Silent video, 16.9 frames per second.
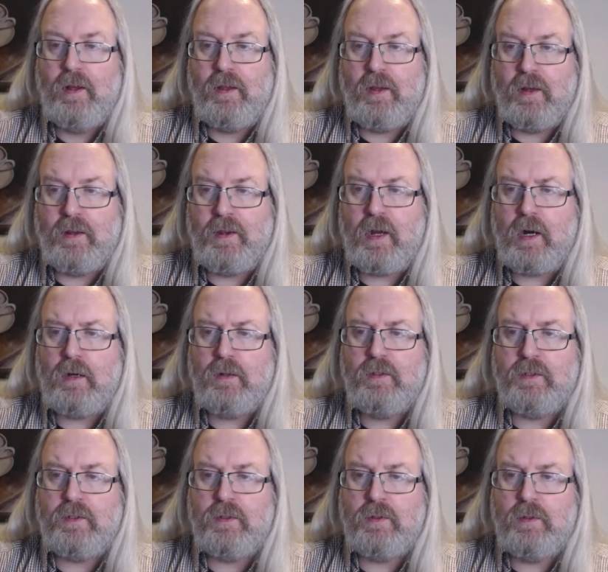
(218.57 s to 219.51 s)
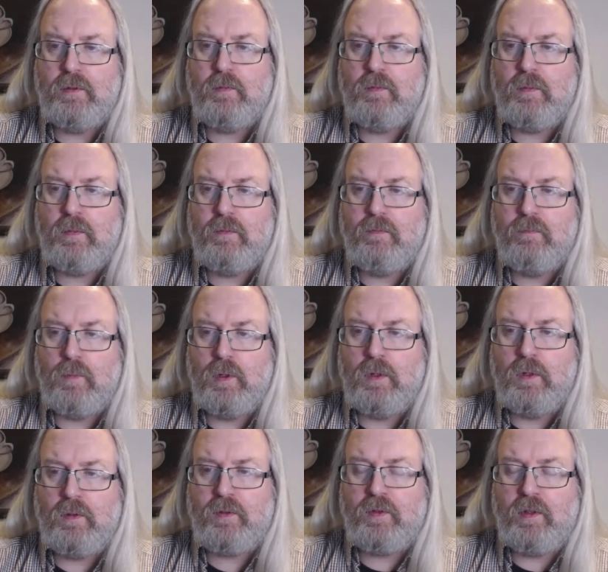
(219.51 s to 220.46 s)
Yeah, now you do.
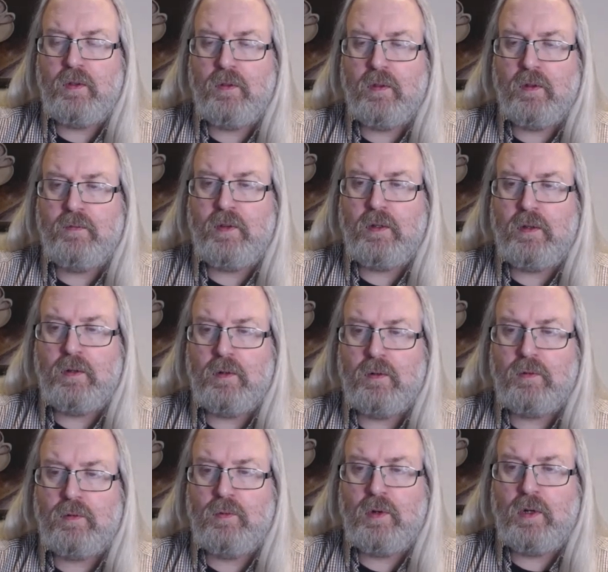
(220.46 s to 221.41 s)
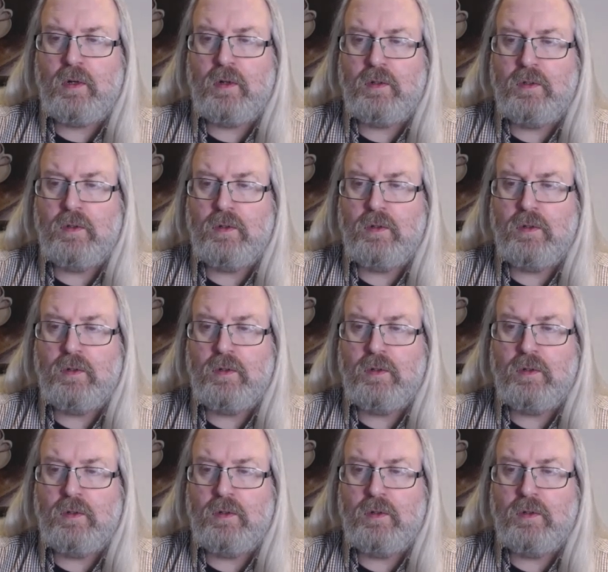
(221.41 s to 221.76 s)
We've seen the videos where